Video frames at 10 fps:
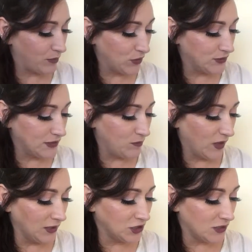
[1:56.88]
boasting
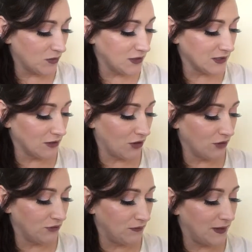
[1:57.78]
pink shimmers and
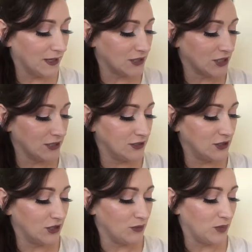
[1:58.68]
gold
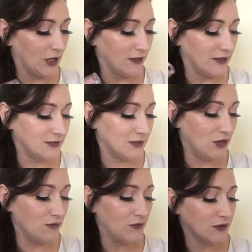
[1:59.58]
reflections. You can apply this to
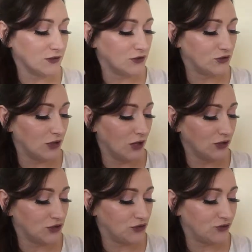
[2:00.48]
universal
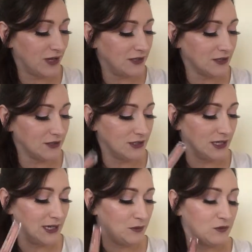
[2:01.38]
gloss straight
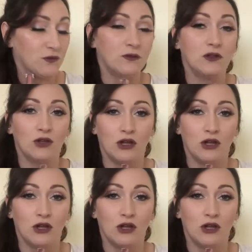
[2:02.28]
onto your lips for full